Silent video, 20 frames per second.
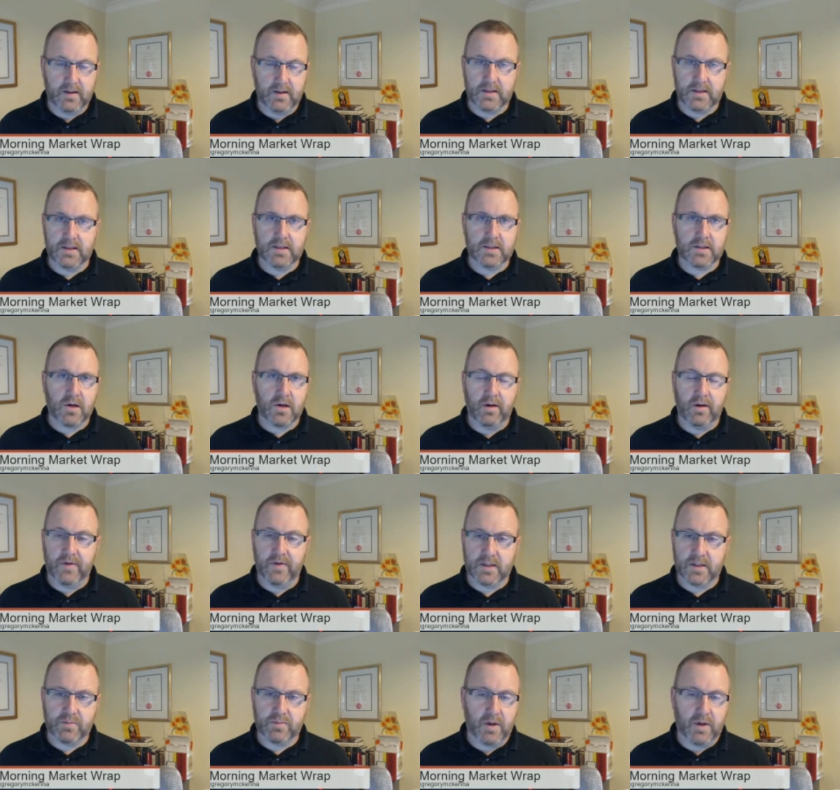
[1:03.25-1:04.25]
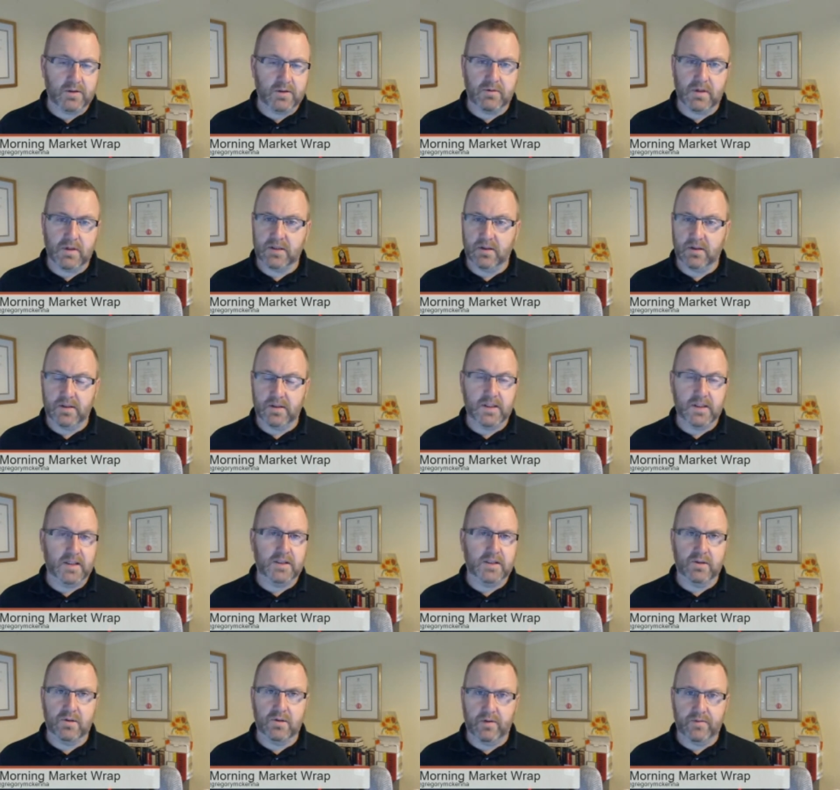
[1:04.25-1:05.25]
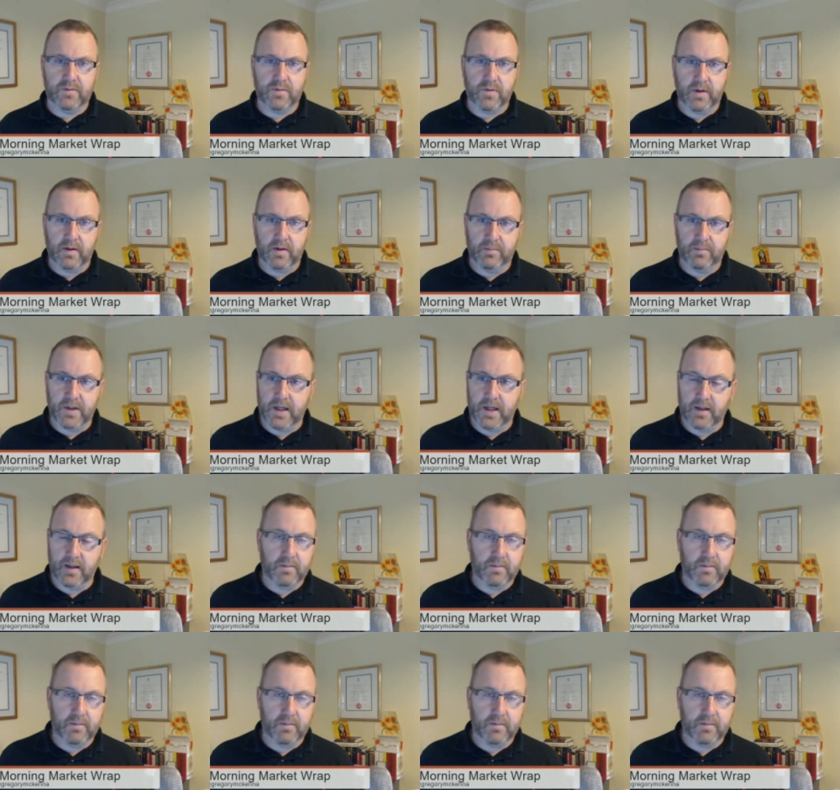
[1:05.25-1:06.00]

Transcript: this kind of ex-post rationalisation drives me around the bend.